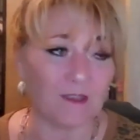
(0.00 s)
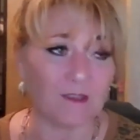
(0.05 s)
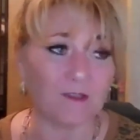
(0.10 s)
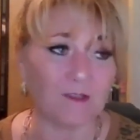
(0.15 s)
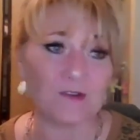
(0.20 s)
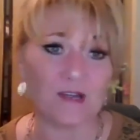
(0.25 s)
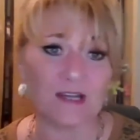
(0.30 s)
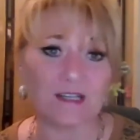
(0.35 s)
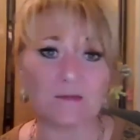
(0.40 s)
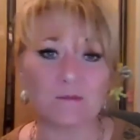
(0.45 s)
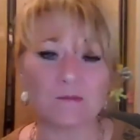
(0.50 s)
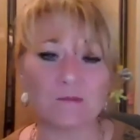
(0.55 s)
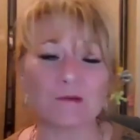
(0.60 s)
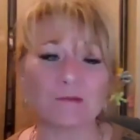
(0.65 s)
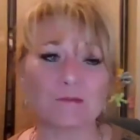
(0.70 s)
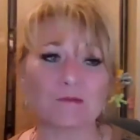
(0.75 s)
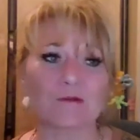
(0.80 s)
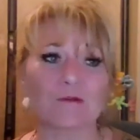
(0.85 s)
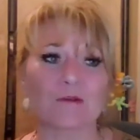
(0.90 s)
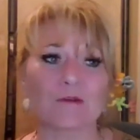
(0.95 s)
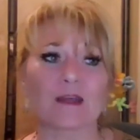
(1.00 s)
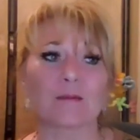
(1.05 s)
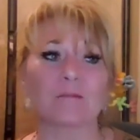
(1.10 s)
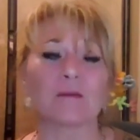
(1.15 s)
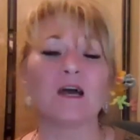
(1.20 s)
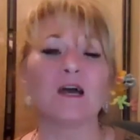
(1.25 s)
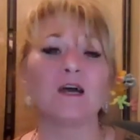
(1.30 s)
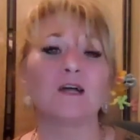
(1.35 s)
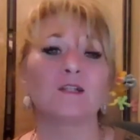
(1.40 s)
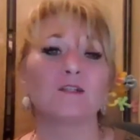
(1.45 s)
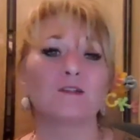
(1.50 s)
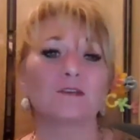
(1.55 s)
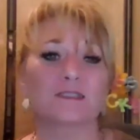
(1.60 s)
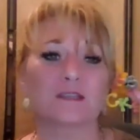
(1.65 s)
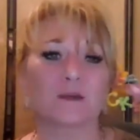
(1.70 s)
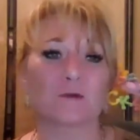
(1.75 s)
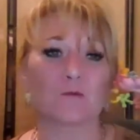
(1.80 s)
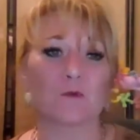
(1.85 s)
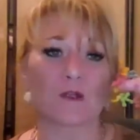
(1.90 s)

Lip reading: And the direct appoint program looks at